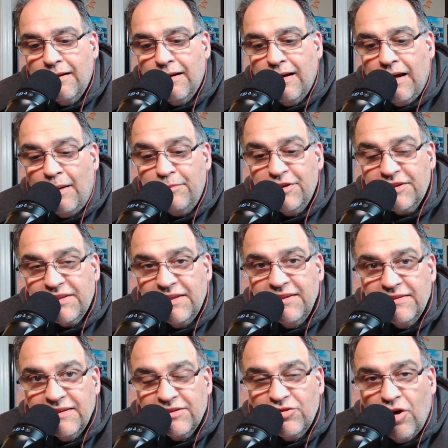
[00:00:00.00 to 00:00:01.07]
I'm gonna say
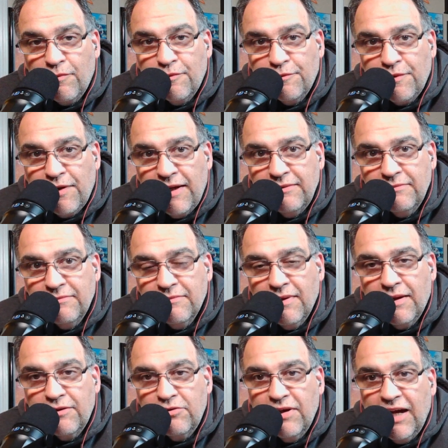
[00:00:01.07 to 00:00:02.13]
this as a Dolphin fan,
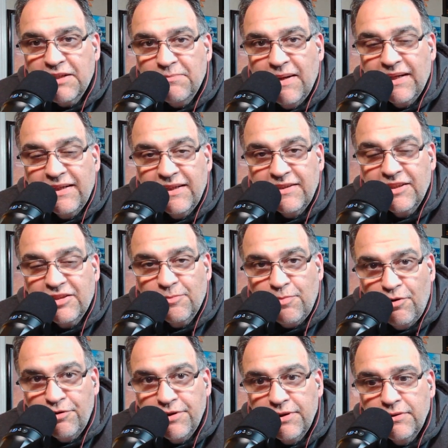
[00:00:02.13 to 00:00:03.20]
and you guys might get
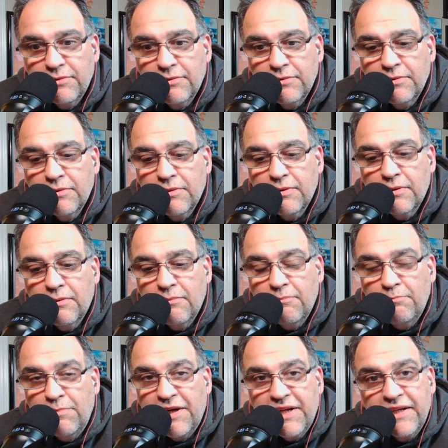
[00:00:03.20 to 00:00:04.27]
disappointed,
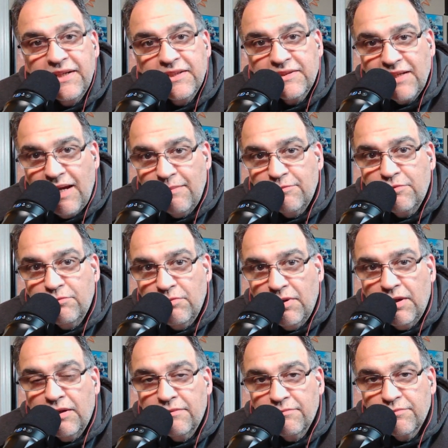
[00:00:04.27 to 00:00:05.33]
but it is time
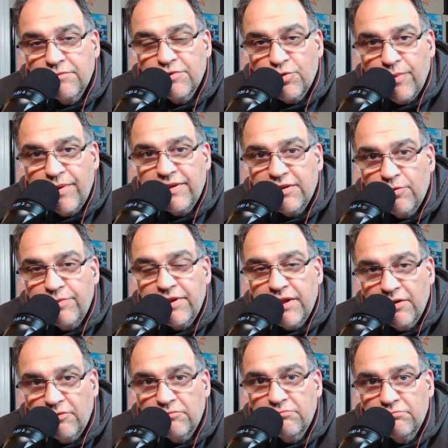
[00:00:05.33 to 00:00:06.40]
to trade Tyreek
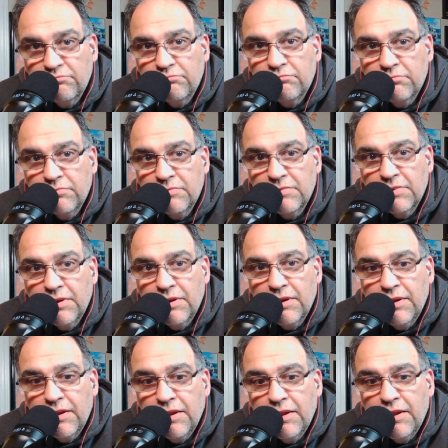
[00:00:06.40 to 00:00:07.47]
Hill.
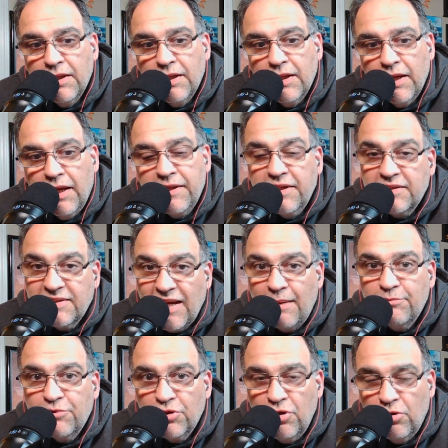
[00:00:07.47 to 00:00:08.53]
It is time
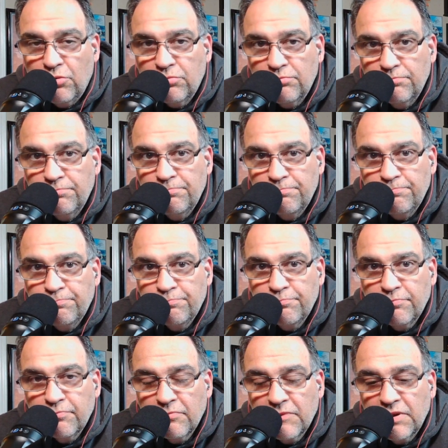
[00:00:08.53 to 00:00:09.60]
to go.
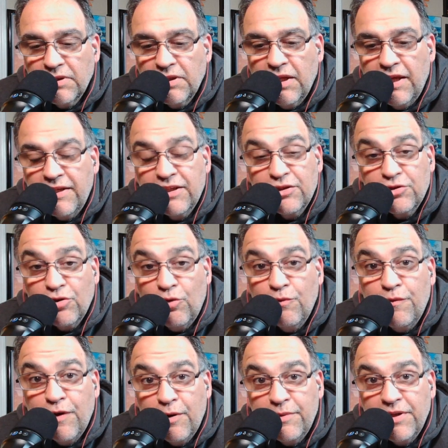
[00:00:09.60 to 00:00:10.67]
It is so
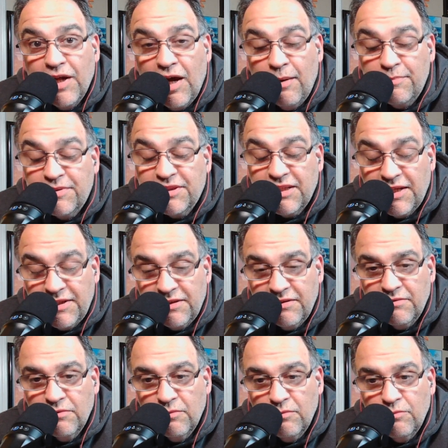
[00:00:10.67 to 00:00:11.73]
very upsetting.
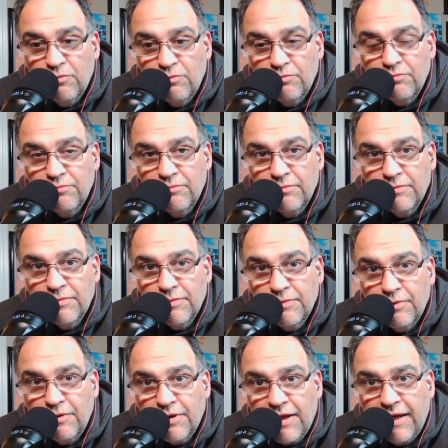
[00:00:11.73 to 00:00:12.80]

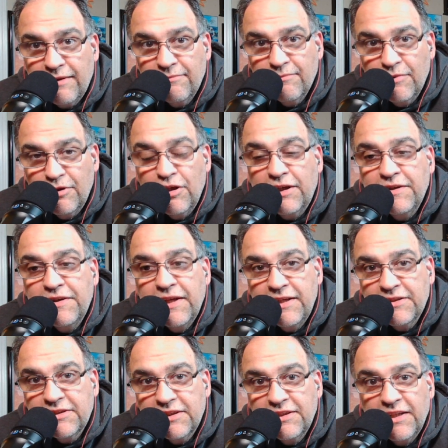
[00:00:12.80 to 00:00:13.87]
Okay, look at the
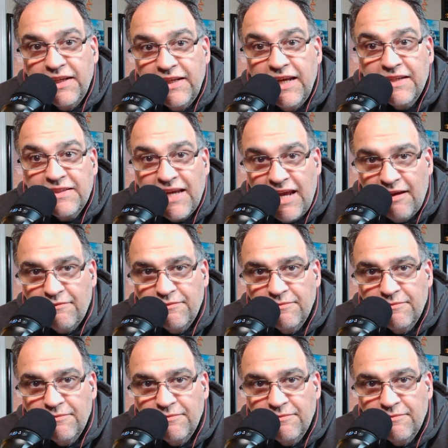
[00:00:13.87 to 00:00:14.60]
incident that he has had.